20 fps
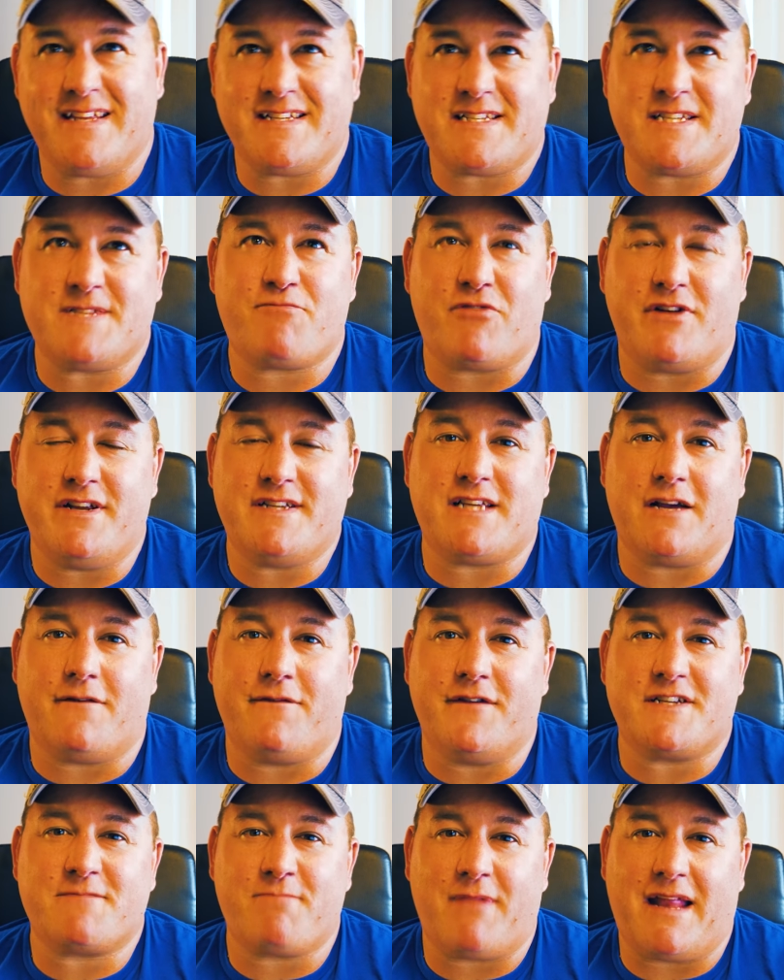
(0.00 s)
This is pretty
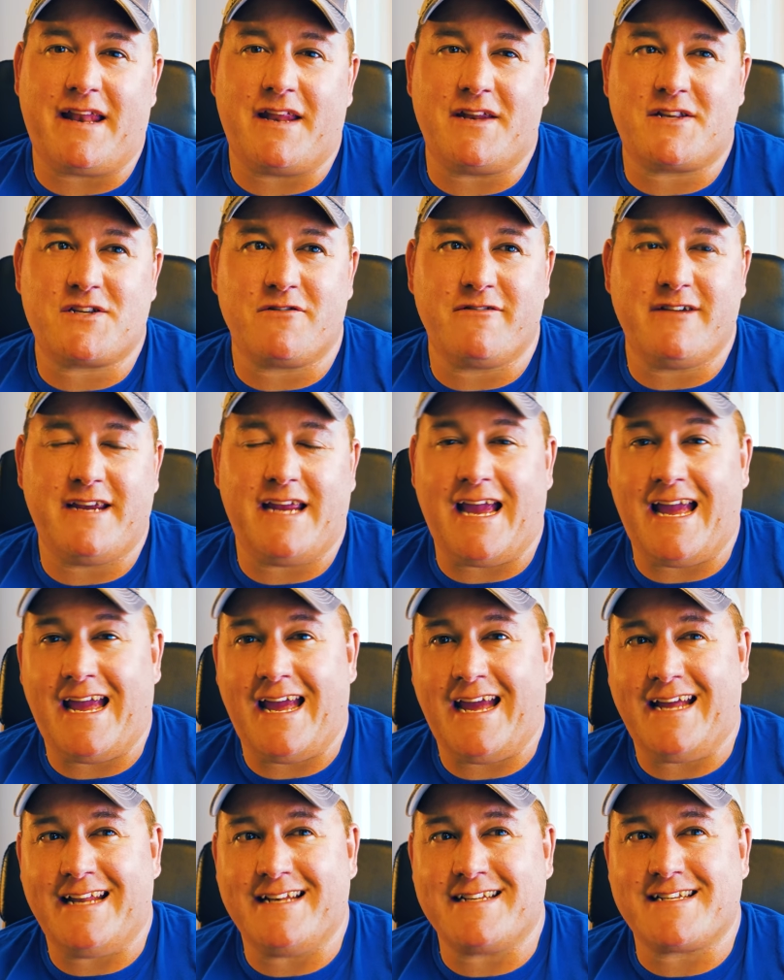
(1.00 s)
self-explanatory
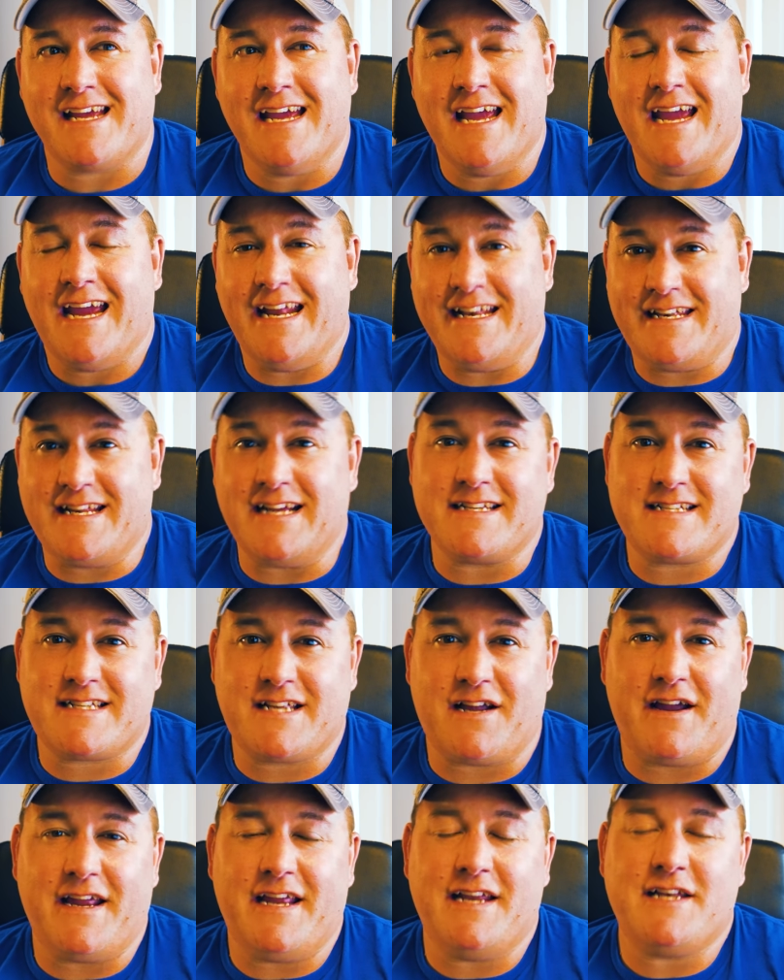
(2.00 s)
and it does
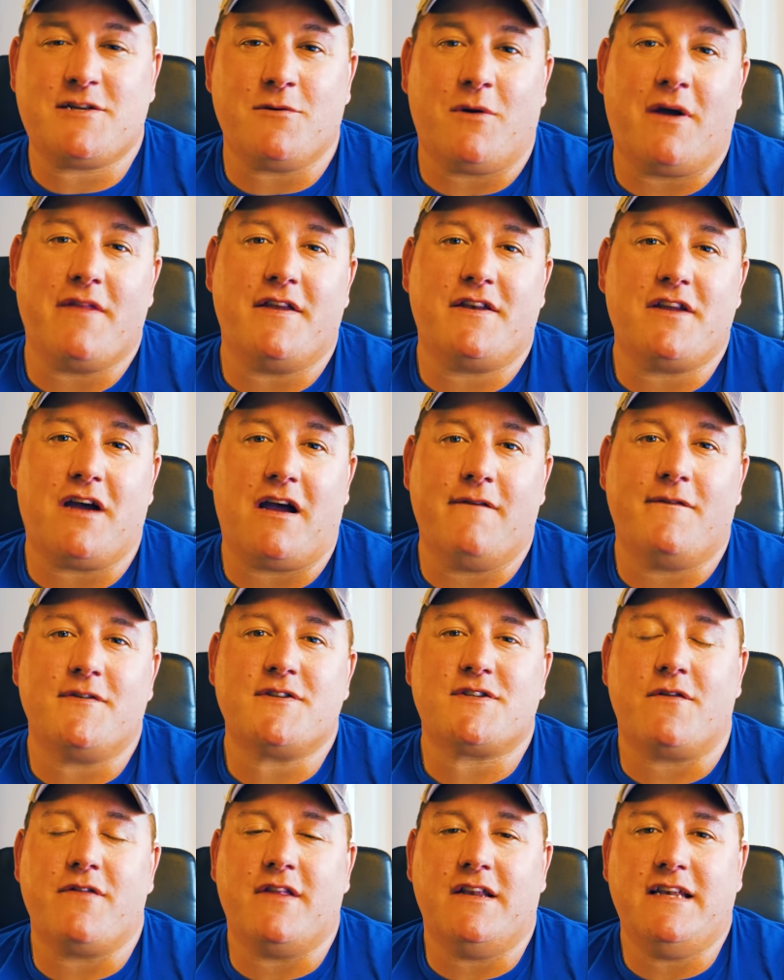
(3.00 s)
tie into other
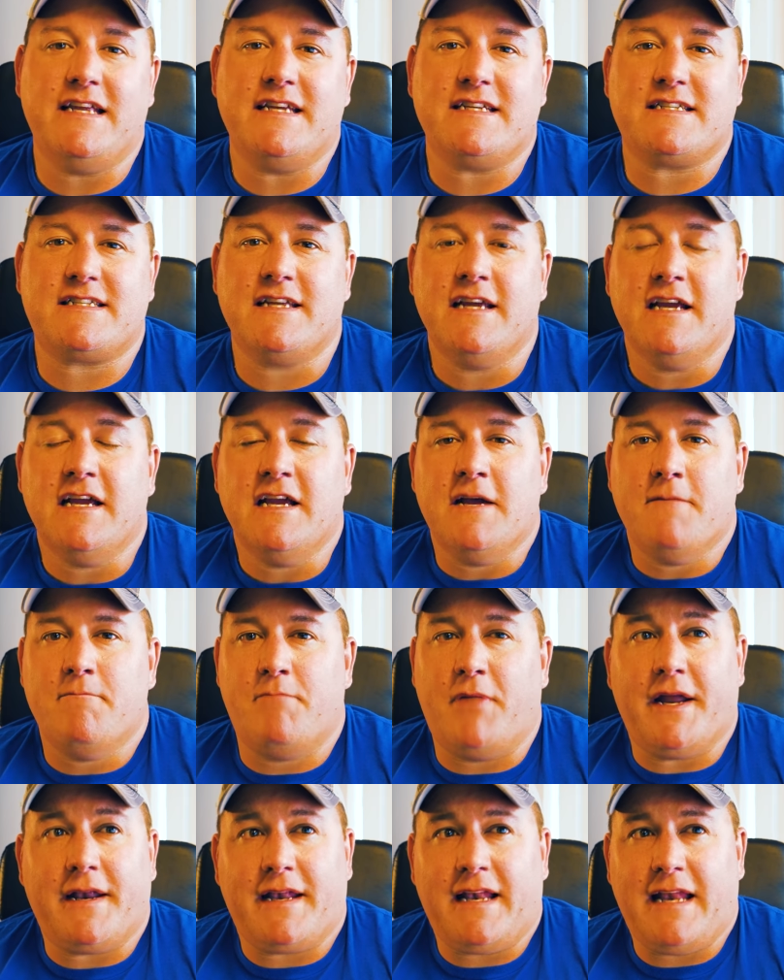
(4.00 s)
divers on the list,
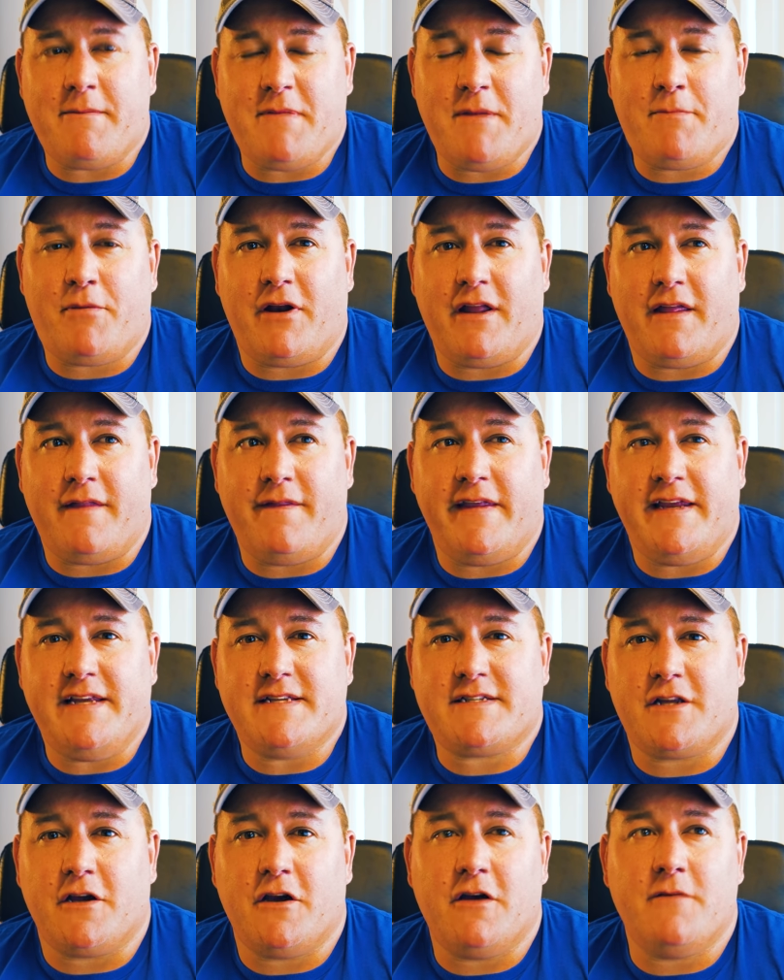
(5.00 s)
but let me put it in
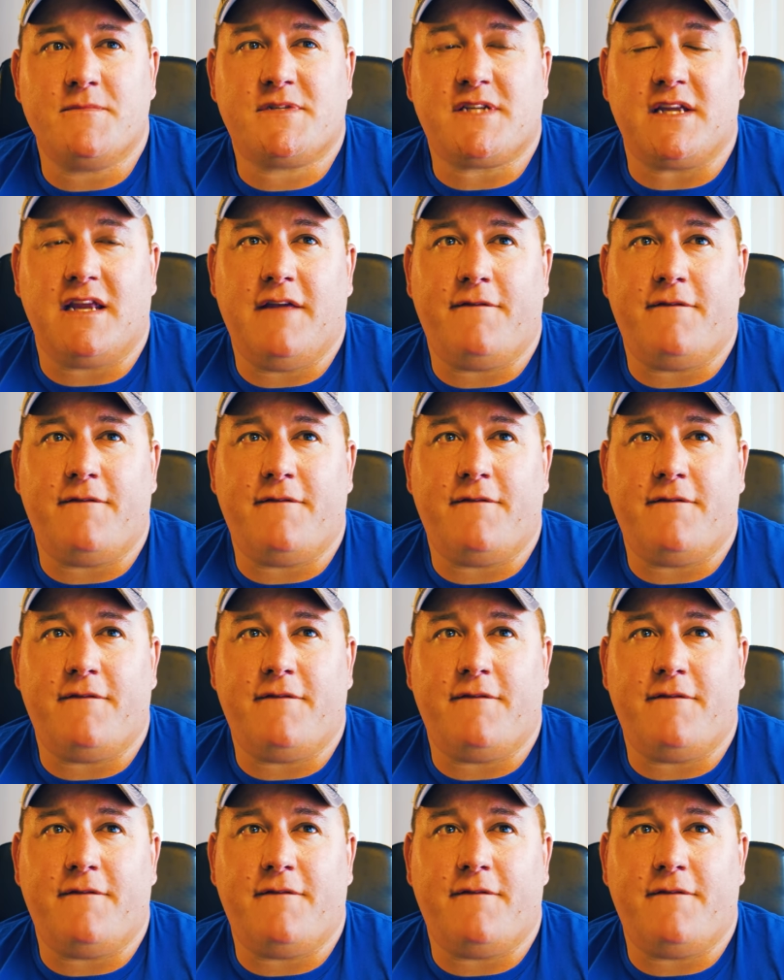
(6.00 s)
these terms.